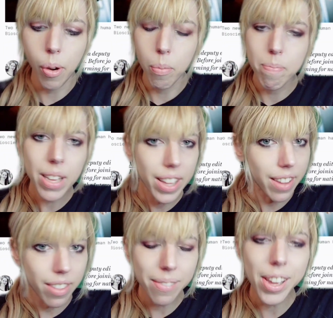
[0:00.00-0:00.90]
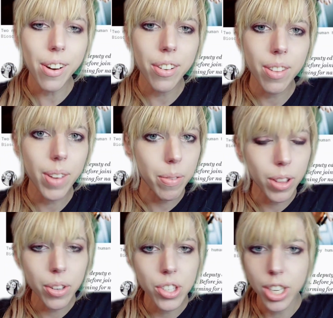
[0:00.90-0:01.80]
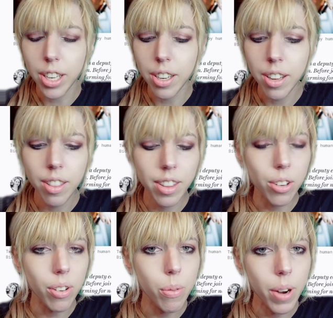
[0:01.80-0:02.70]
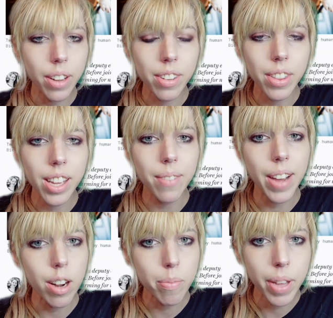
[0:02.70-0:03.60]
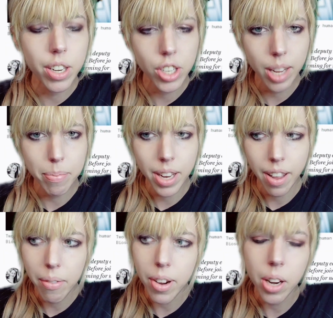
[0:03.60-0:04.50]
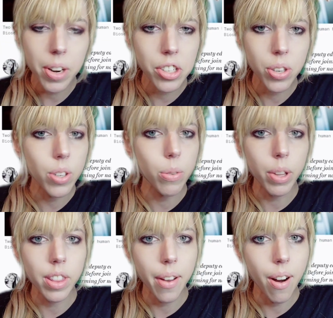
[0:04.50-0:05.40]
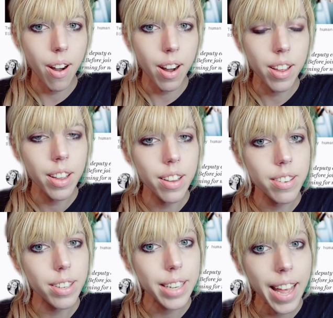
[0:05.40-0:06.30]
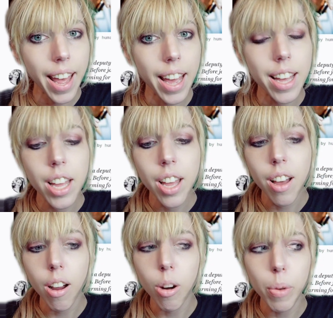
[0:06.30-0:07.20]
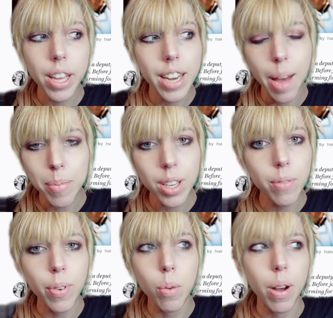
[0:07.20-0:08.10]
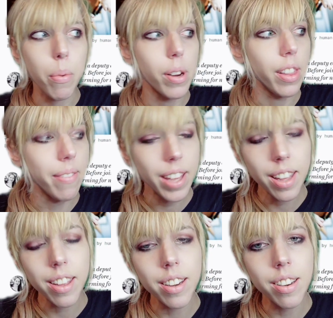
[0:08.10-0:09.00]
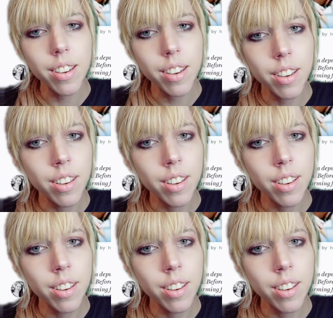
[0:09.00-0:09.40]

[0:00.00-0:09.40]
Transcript: Through billions of years of evolution, little quirks in the environment shaped every creature to what they are today. Are we adapted for what we're living in?